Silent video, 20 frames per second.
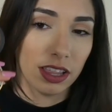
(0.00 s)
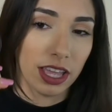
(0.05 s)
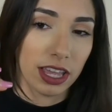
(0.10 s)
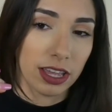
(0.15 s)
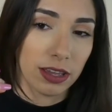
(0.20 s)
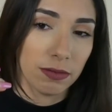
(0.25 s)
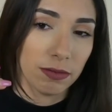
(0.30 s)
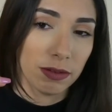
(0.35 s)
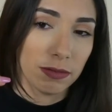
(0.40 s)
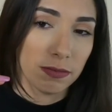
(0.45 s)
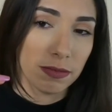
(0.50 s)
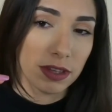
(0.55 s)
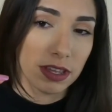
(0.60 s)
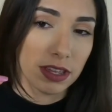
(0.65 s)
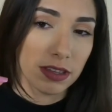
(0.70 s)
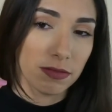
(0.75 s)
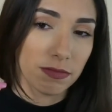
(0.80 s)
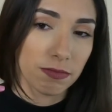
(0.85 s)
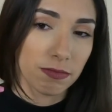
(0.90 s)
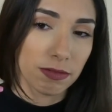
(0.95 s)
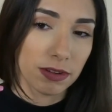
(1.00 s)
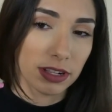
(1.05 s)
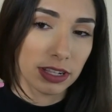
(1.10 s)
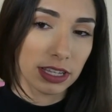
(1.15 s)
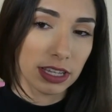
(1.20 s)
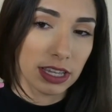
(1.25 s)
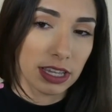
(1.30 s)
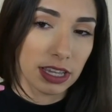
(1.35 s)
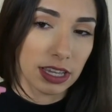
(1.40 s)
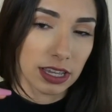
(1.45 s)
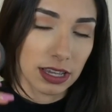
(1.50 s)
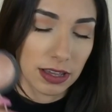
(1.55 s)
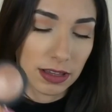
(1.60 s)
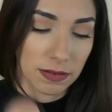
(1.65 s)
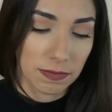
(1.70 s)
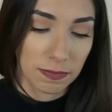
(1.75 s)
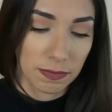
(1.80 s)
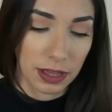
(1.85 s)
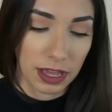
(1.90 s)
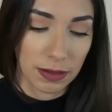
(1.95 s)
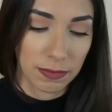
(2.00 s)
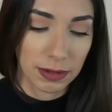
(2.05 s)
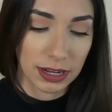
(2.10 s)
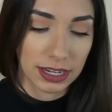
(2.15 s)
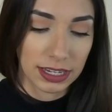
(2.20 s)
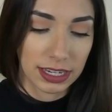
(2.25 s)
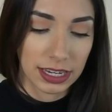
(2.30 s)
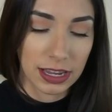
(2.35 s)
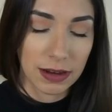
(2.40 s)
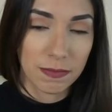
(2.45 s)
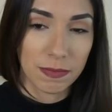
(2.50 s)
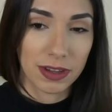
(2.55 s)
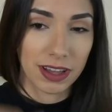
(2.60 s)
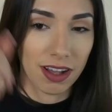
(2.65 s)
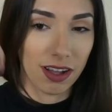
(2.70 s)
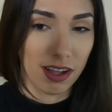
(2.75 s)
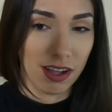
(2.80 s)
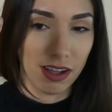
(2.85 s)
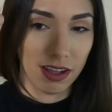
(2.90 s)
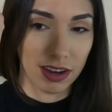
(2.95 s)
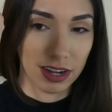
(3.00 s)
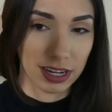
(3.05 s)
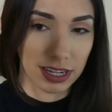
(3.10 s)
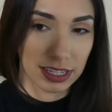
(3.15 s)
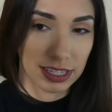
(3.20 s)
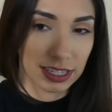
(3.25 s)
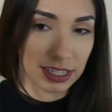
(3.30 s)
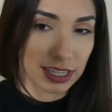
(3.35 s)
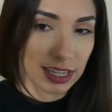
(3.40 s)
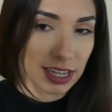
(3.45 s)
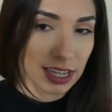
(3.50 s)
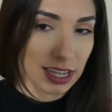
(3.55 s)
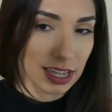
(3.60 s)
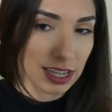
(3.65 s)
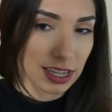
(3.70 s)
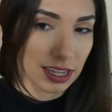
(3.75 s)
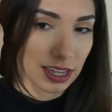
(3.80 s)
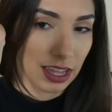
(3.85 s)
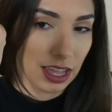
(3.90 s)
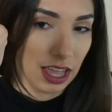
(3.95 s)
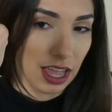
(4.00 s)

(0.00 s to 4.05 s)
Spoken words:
like it would be really pigmented, but honestly,